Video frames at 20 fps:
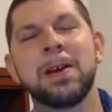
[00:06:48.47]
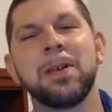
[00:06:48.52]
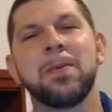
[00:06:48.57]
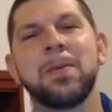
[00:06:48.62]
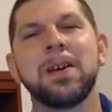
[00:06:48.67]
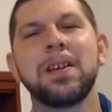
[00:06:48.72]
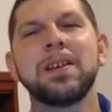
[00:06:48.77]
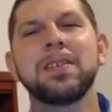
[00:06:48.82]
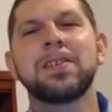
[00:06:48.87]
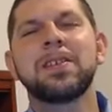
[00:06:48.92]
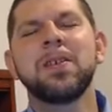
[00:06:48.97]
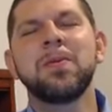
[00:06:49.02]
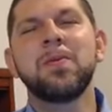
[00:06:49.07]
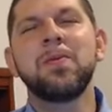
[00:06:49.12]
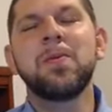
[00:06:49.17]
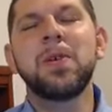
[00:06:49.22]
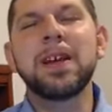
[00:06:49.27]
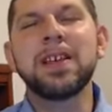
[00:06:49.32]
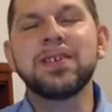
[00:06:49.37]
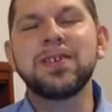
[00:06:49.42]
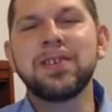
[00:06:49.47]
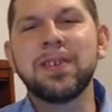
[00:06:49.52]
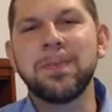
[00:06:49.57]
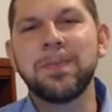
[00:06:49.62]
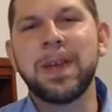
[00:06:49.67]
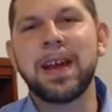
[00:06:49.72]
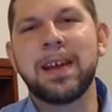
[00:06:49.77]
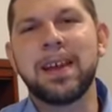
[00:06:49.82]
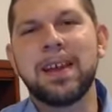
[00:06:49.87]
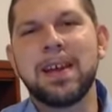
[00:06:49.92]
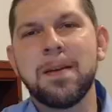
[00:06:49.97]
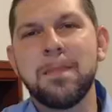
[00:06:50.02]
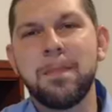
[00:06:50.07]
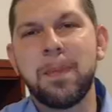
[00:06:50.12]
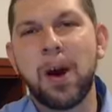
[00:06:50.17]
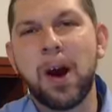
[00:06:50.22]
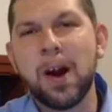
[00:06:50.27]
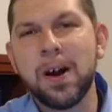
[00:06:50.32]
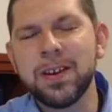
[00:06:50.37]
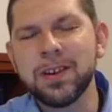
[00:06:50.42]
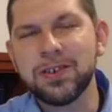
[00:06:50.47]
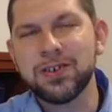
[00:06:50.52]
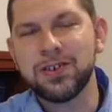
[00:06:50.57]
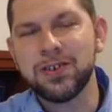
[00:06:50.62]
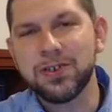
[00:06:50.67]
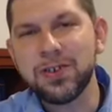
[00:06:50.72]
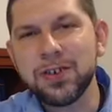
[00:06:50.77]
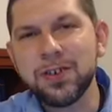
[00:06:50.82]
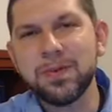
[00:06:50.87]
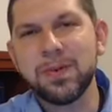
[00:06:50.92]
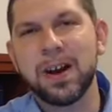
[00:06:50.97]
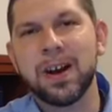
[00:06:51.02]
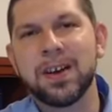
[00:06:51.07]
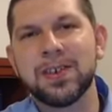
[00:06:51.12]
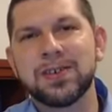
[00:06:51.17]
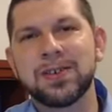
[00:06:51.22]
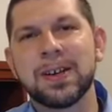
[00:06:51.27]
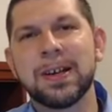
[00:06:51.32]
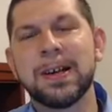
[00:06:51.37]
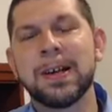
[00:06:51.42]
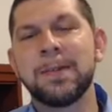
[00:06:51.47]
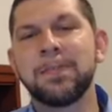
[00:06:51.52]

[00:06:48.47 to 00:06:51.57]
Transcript: What is the wisdom that he imparts to us